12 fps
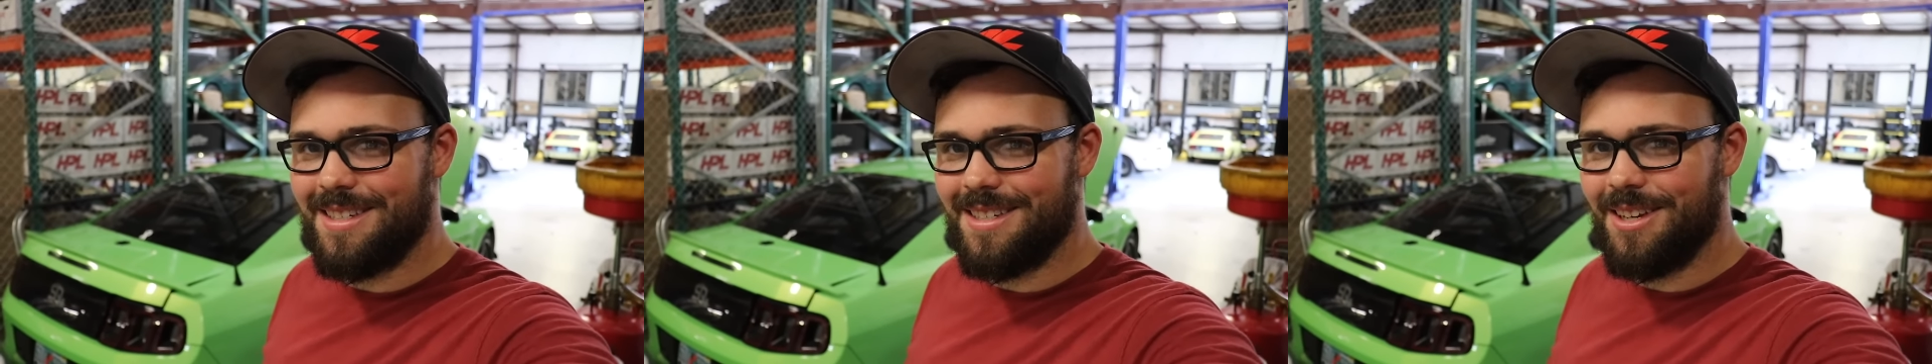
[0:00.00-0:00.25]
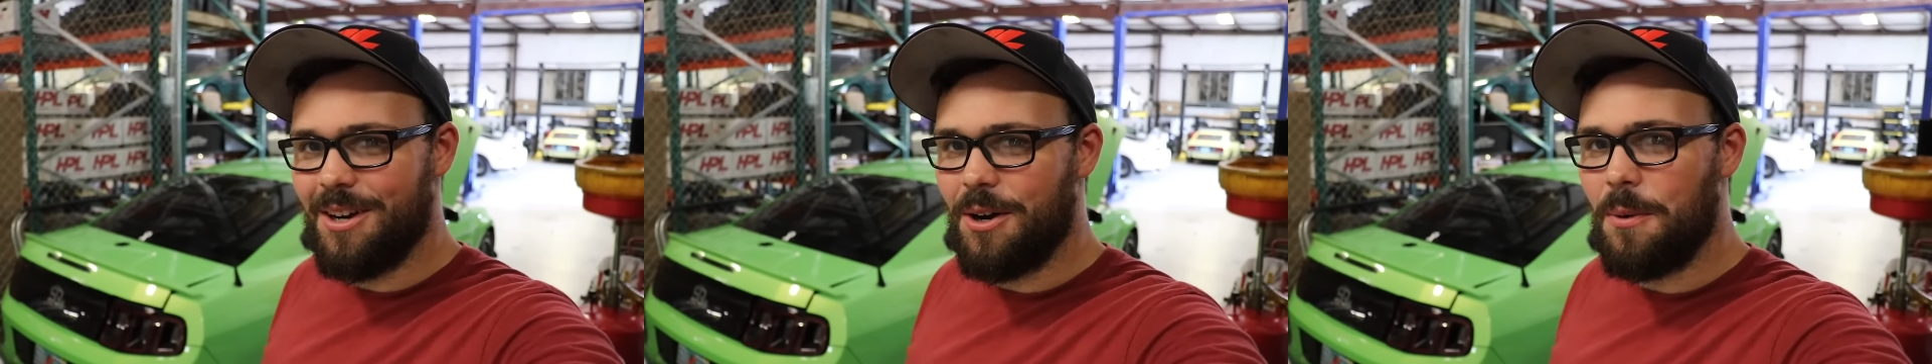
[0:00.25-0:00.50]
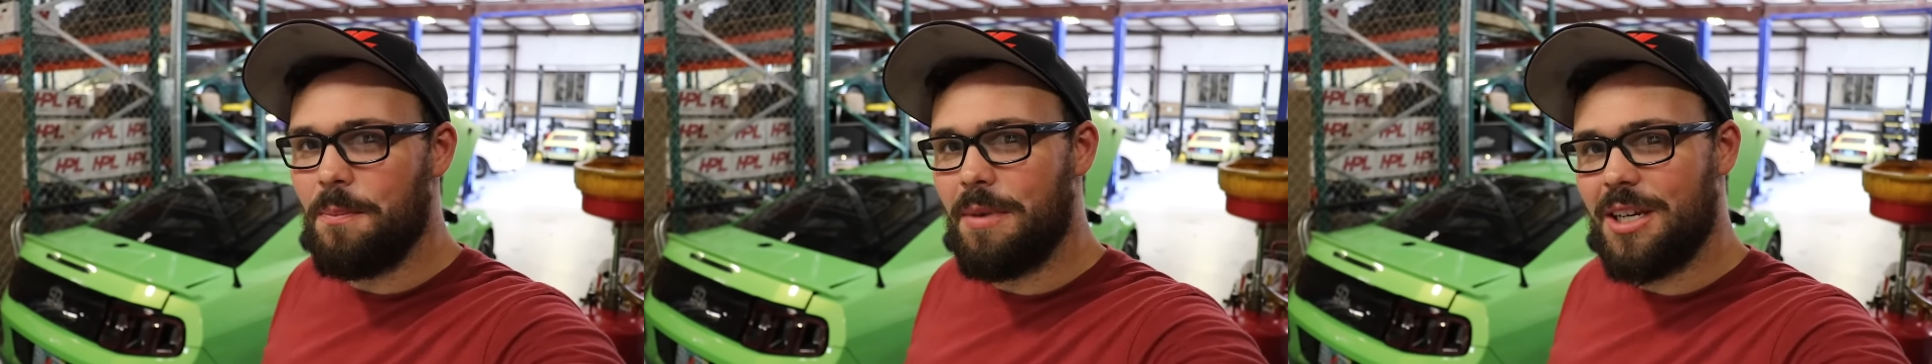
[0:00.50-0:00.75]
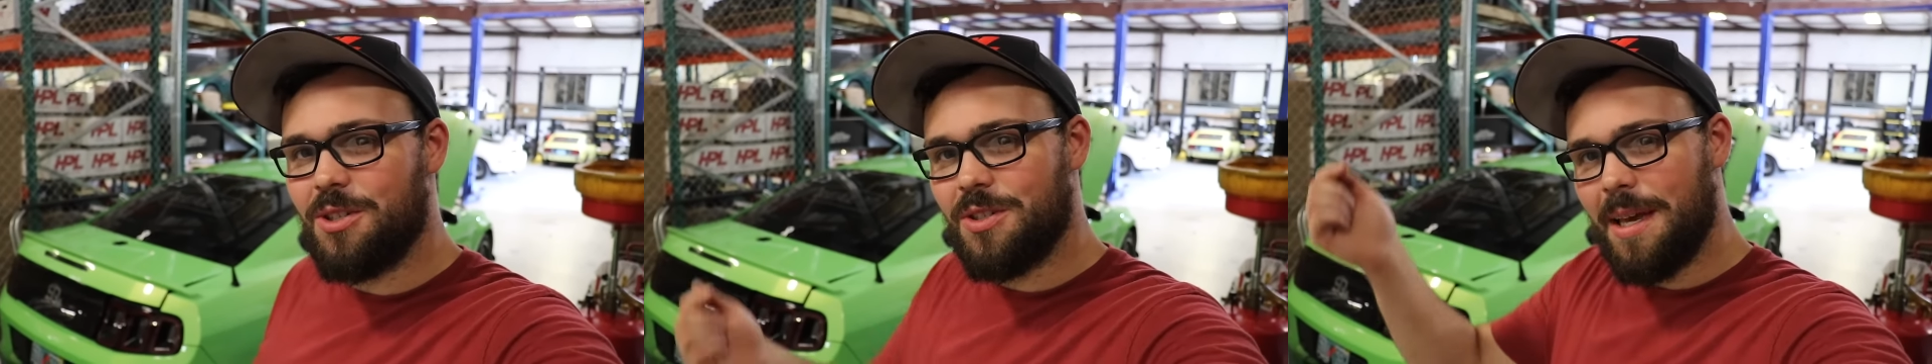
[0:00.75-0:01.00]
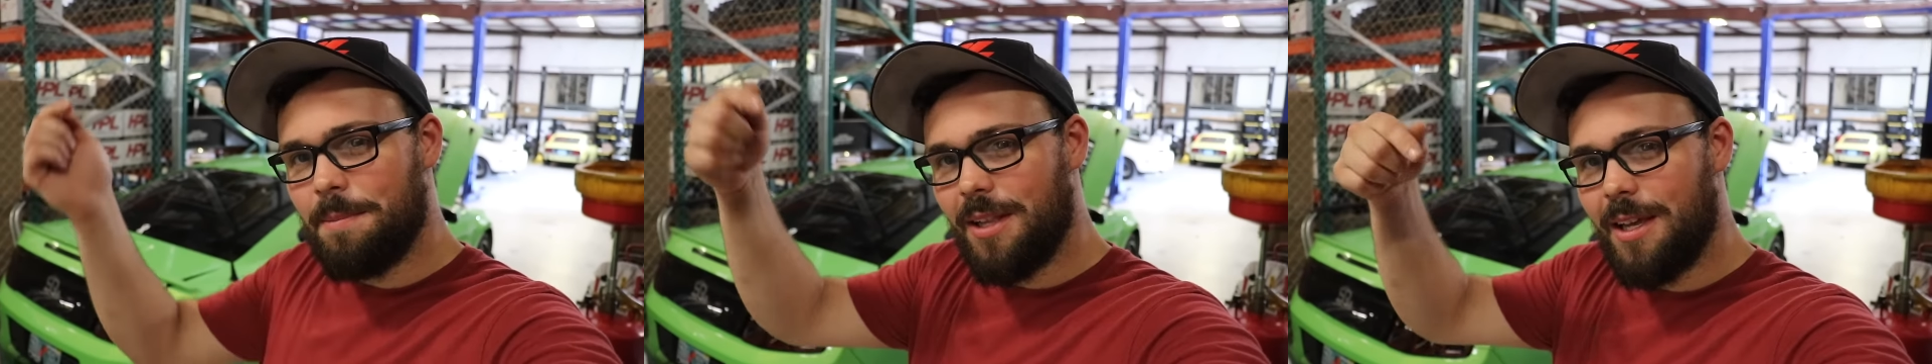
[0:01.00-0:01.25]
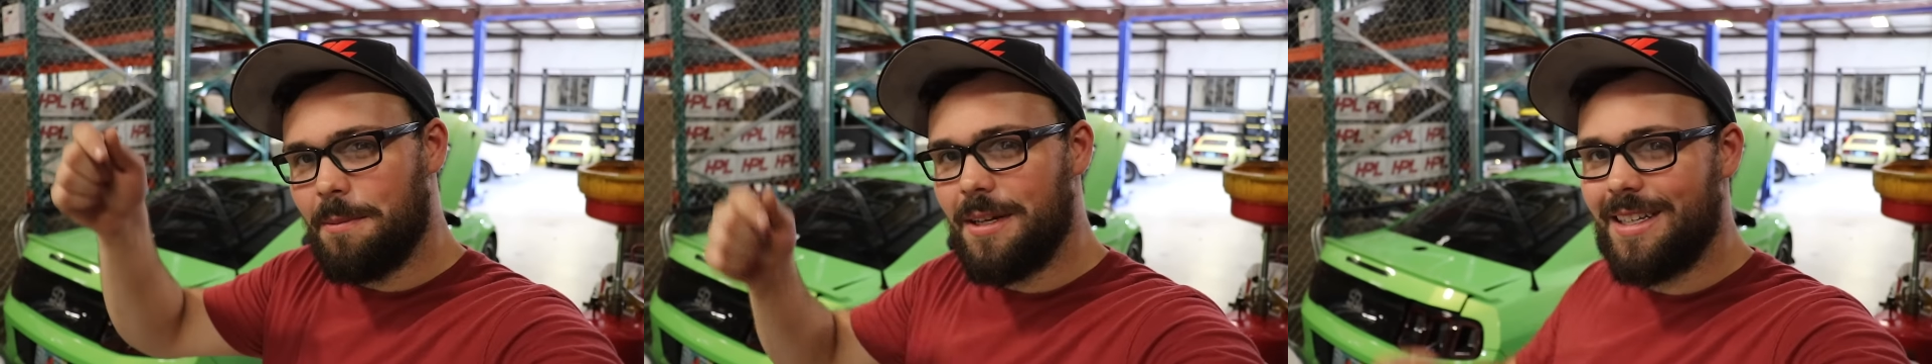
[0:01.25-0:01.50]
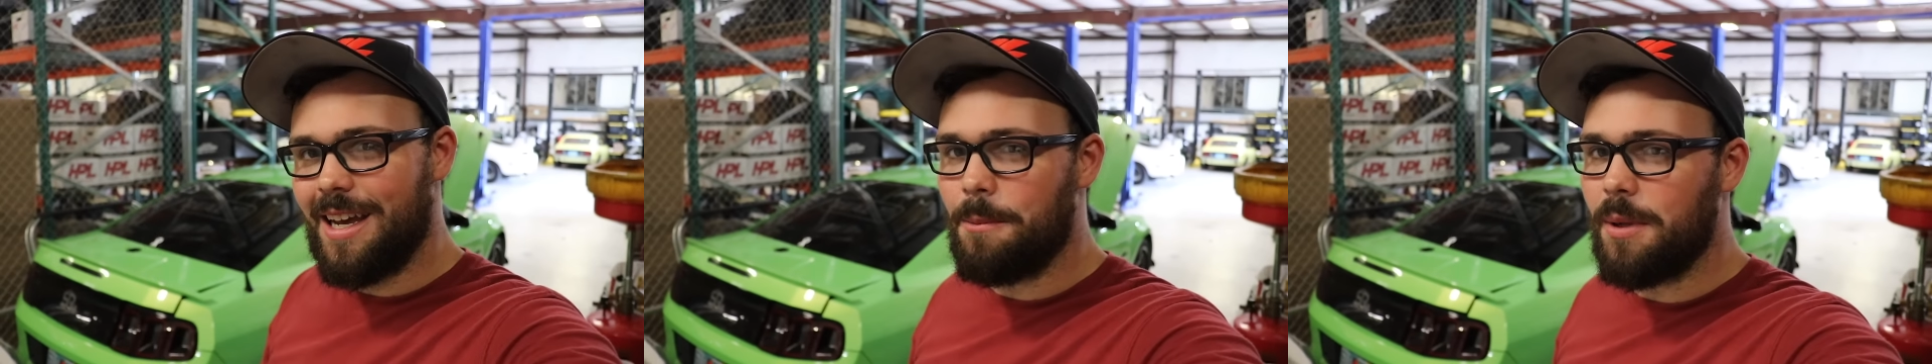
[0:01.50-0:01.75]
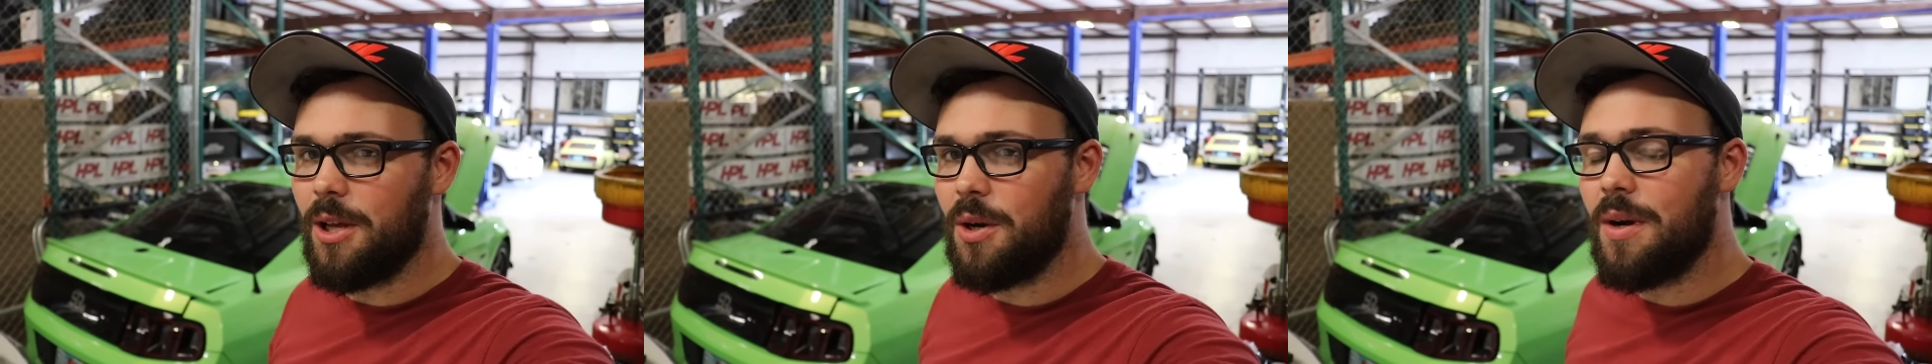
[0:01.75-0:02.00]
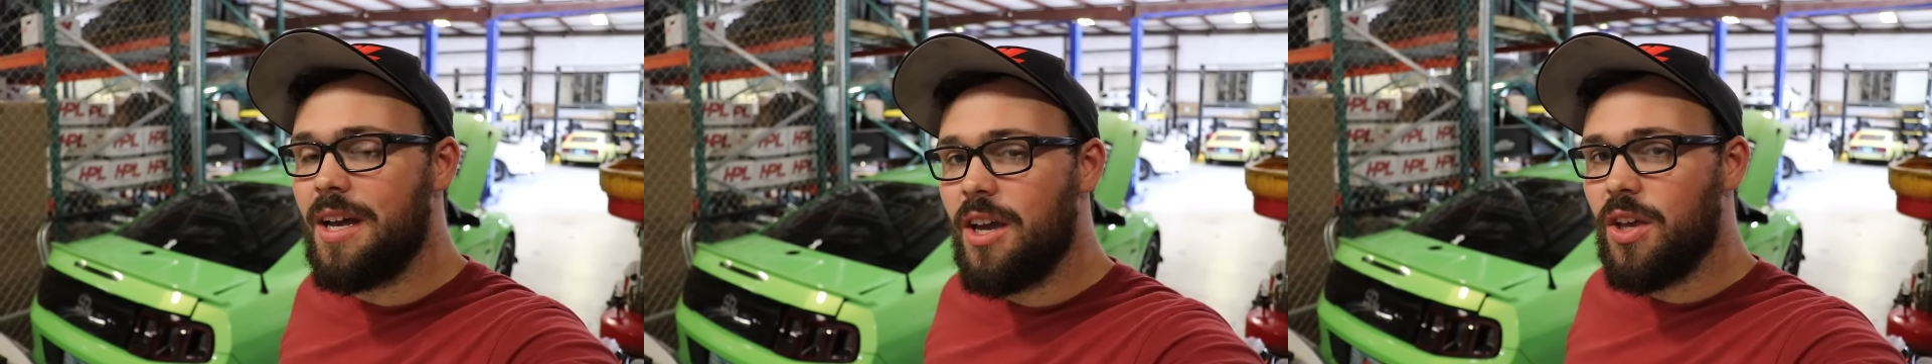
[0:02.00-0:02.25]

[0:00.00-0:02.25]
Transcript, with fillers: so make sure you slap the like button down below.